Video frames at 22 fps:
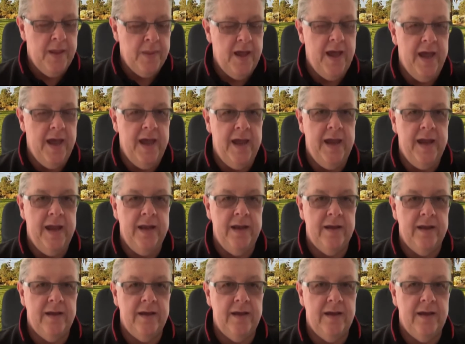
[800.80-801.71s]

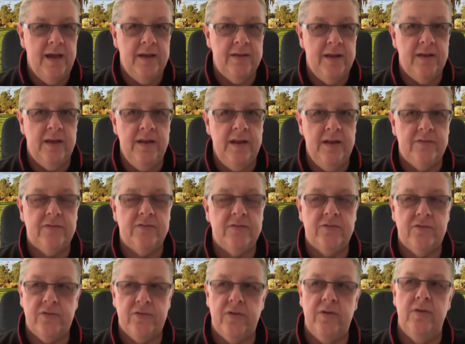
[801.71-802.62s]
And it is
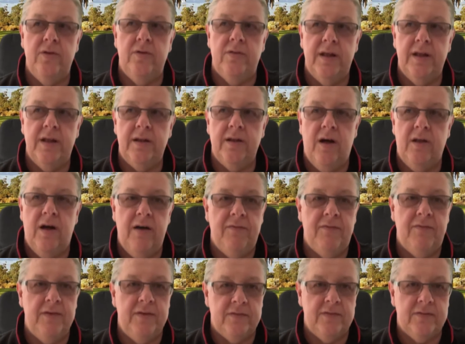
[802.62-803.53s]
true that
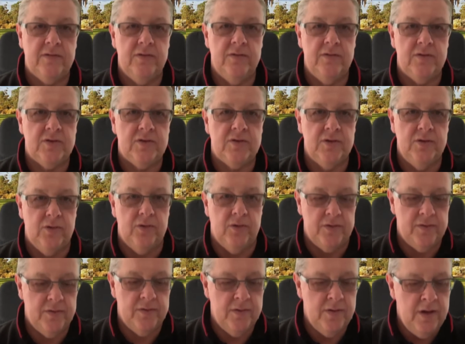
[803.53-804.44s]
life is too
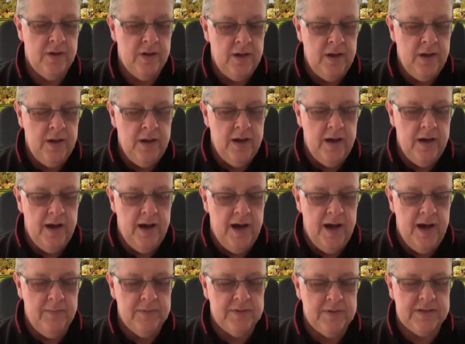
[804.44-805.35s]
short.
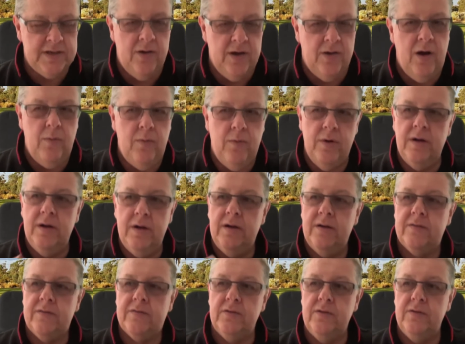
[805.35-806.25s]
So I want
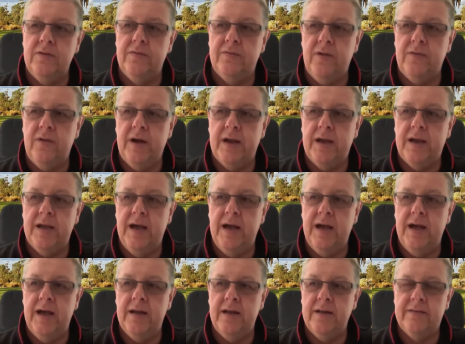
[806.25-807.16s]
to sort of like
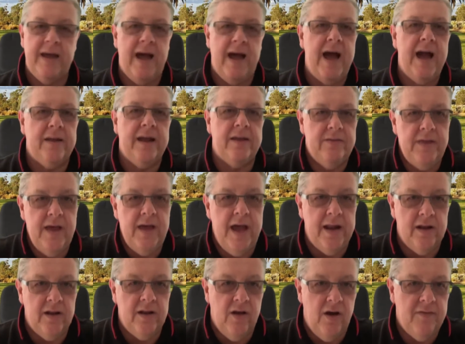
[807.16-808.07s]
target
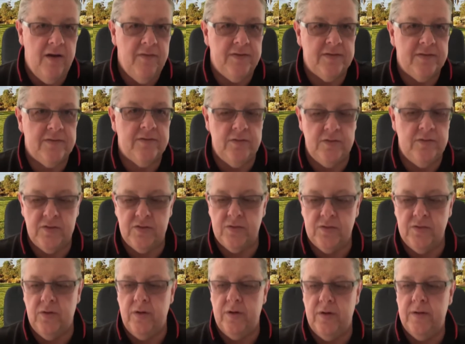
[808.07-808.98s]
that. Life is too
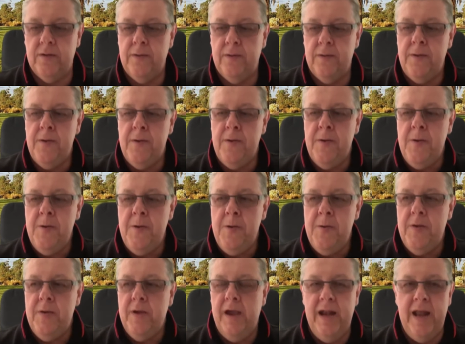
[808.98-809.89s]
short.
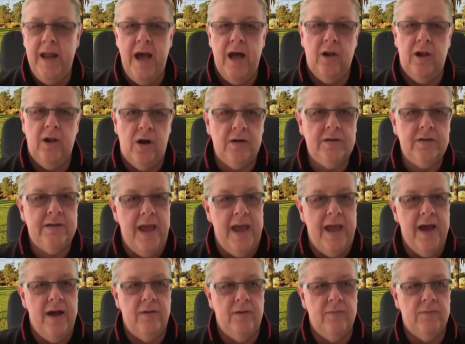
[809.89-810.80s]
In our
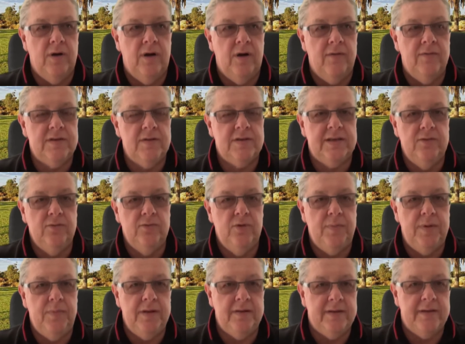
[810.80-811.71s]
lockdown, obviously
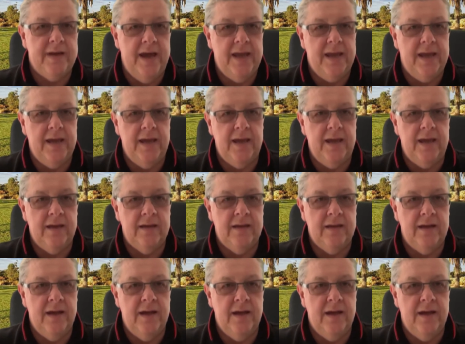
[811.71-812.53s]
we've been taking,